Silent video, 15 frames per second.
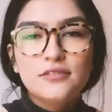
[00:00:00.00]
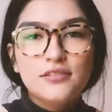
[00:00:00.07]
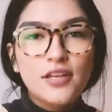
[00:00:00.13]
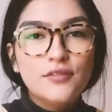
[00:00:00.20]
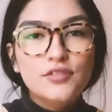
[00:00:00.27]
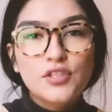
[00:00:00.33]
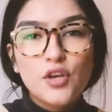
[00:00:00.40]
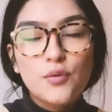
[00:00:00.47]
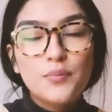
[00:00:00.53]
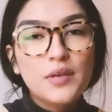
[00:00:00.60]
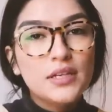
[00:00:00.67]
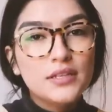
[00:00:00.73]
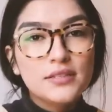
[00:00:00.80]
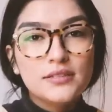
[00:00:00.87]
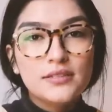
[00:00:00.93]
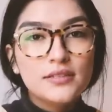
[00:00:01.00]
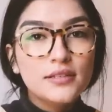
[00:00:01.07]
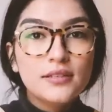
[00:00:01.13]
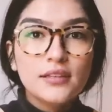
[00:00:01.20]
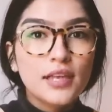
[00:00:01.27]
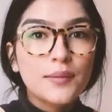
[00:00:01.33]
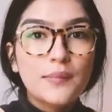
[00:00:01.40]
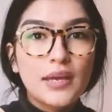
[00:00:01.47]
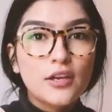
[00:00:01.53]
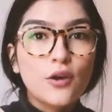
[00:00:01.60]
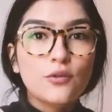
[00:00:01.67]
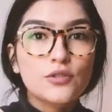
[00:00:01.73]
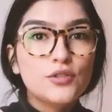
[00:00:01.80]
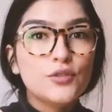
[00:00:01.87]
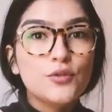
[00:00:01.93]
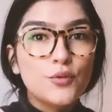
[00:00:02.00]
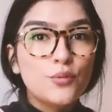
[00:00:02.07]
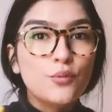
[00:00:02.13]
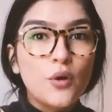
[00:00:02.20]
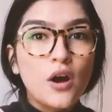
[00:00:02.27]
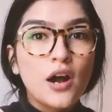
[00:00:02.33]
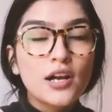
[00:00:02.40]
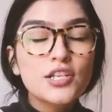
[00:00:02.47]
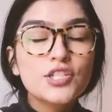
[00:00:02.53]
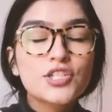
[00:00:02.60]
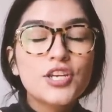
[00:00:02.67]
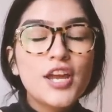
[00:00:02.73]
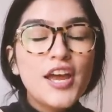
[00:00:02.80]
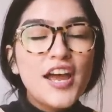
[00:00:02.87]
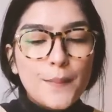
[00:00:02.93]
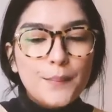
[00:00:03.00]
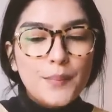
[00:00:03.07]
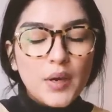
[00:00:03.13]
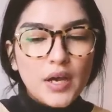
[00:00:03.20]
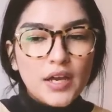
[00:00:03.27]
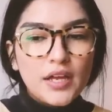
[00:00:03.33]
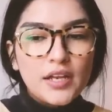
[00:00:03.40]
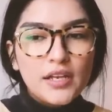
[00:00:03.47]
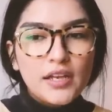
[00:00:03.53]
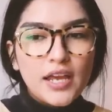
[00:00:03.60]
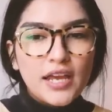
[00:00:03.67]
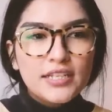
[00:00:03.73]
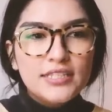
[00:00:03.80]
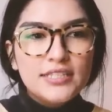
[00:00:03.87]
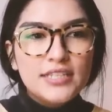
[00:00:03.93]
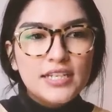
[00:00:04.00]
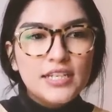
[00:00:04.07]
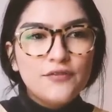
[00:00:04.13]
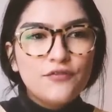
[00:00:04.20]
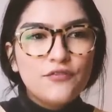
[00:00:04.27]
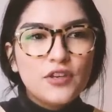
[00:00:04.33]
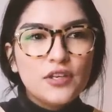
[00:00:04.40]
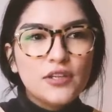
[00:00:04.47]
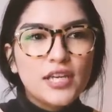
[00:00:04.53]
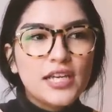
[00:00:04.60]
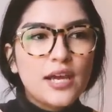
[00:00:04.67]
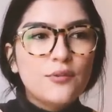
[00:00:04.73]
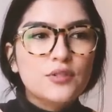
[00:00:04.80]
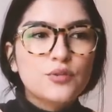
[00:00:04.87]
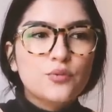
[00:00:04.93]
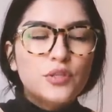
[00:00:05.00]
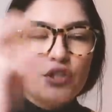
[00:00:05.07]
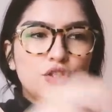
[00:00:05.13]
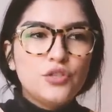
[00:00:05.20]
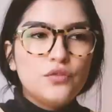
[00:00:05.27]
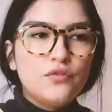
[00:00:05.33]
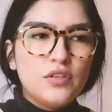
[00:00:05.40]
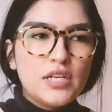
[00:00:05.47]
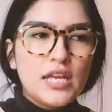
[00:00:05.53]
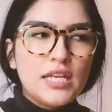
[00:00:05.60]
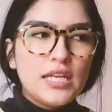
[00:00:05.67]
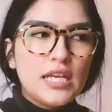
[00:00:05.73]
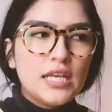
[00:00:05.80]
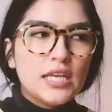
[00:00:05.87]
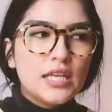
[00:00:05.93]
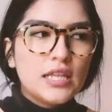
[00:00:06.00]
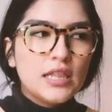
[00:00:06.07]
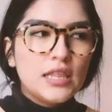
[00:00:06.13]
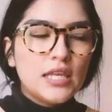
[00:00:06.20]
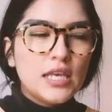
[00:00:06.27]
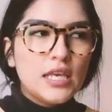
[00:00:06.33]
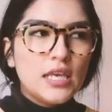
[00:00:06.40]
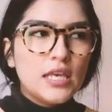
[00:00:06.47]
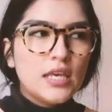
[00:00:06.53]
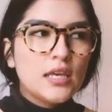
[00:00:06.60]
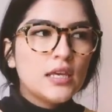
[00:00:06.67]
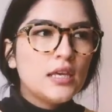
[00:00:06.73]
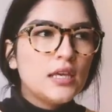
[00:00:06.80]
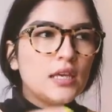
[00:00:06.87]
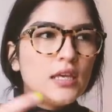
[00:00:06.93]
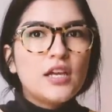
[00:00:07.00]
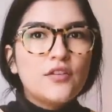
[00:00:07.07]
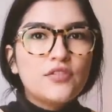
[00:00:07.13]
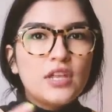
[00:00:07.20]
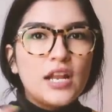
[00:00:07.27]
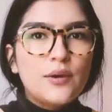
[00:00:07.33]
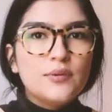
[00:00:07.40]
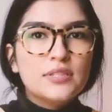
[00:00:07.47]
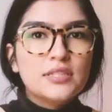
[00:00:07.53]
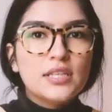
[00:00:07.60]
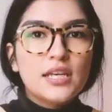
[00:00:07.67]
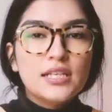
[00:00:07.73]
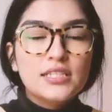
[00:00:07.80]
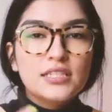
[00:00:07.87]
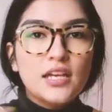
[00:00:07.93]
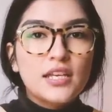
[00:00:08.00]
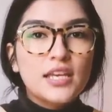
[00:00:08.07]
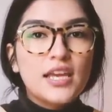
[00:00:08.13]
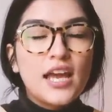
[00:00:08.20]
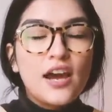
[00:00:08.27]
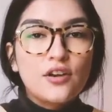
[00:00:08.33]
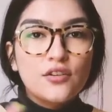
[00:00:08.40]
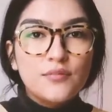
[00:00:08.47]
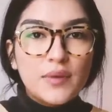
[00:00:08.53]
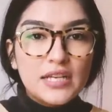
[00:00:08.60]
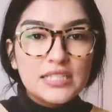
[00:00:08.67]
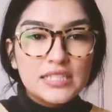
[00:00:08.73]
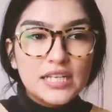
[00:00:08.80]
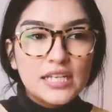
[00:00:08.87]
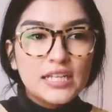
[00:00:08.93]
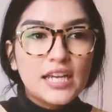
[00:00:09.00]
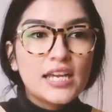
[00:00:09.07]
Dove soap is like my go-to wash, but I didn't feel like I was rejuvenating the stuff that I was like sucking out of my skin.